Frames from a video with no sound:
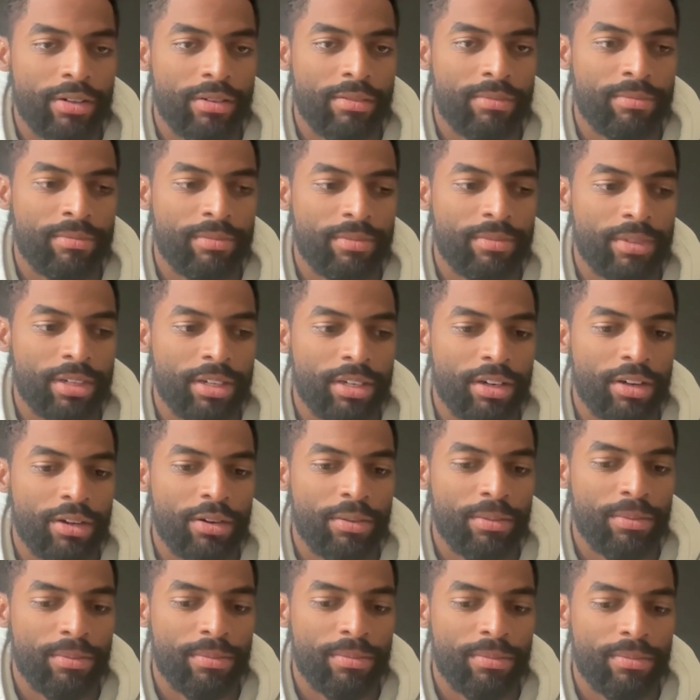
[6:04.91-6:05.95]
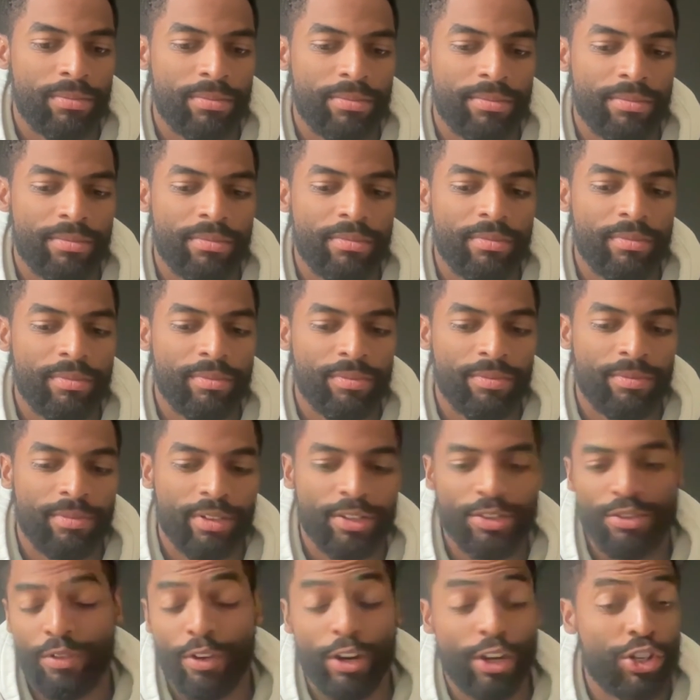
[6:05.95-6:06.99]
And,
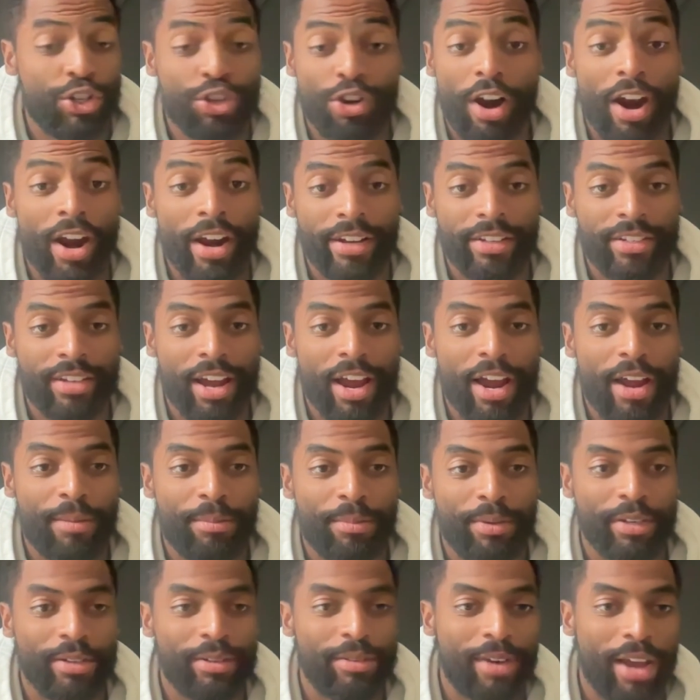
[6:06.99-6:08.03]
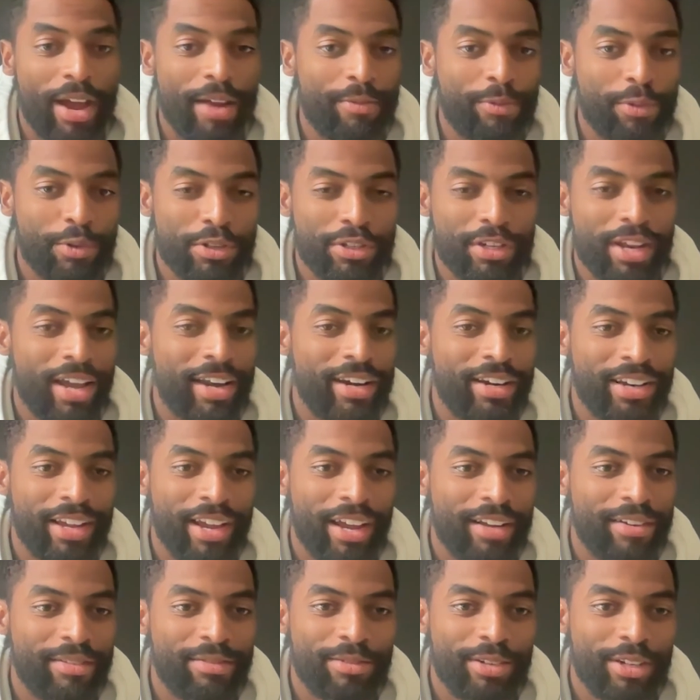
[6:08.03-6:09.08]
it was a very trying time, but night before signing day,
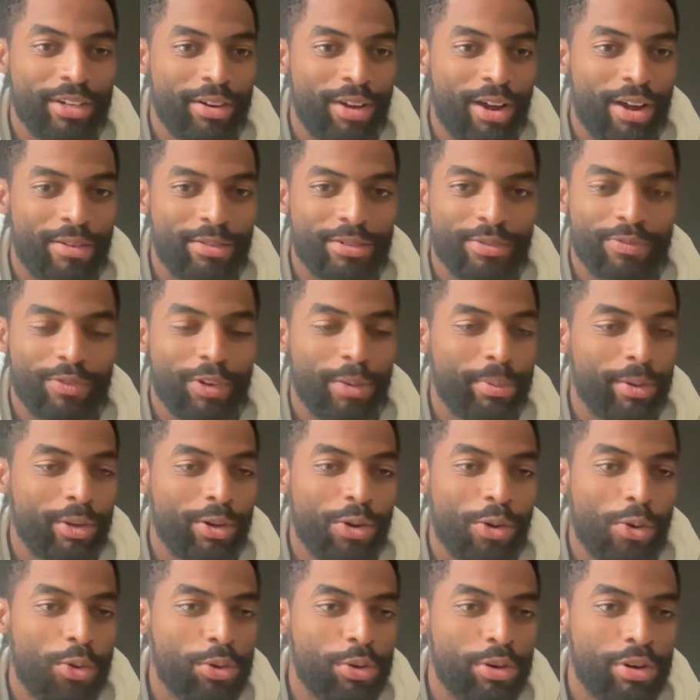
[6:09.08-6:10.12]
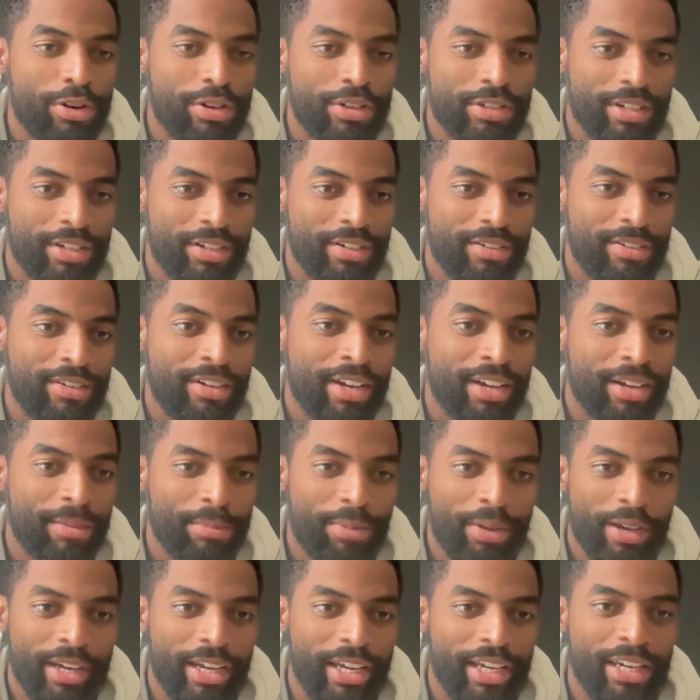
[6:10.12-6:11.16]
I was flipping quarters and
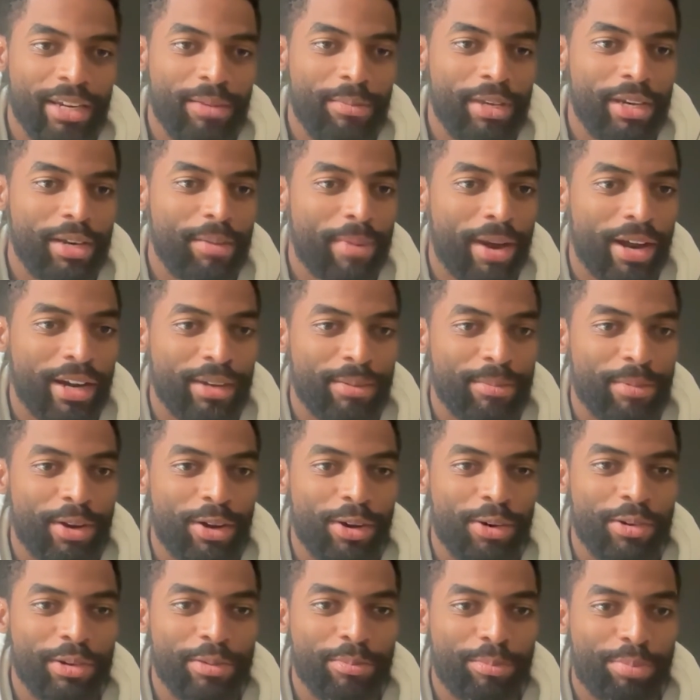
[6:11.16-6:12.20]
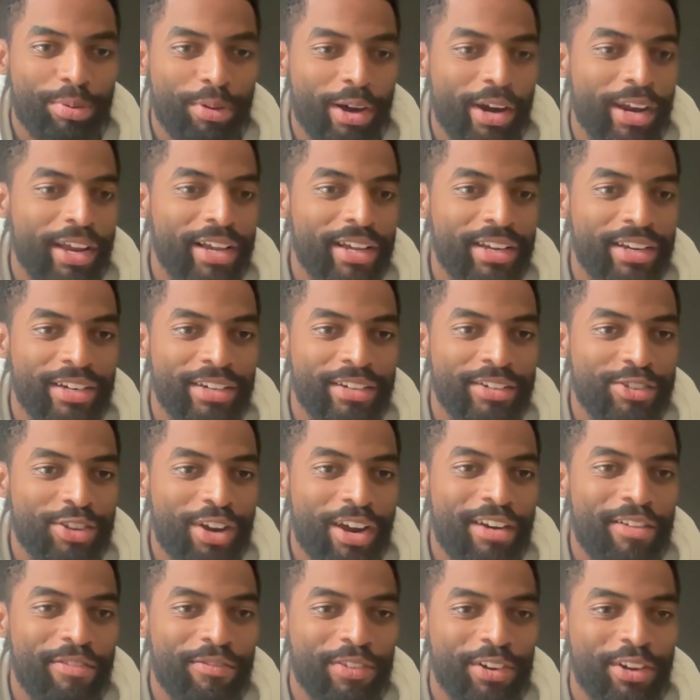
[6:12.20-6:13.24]
playing eeny, meeny, miny, mo and praying and
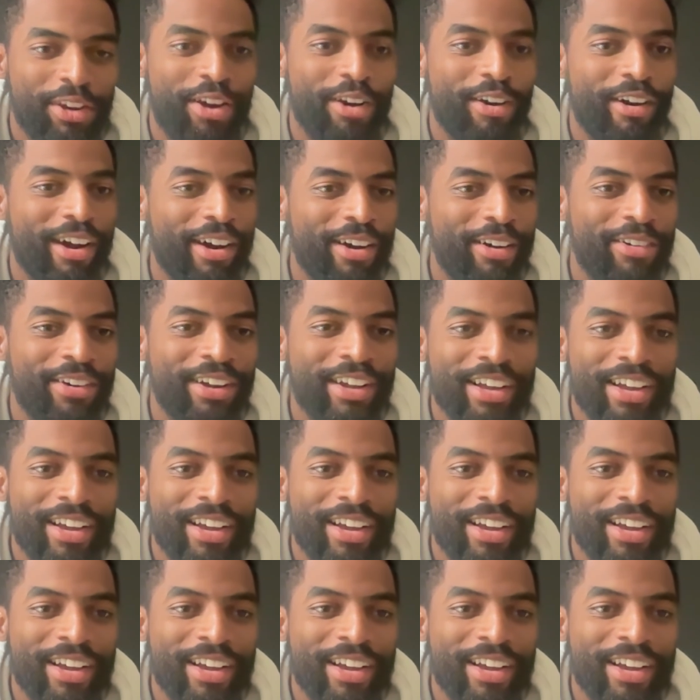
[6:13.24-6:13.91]
trying to figure out,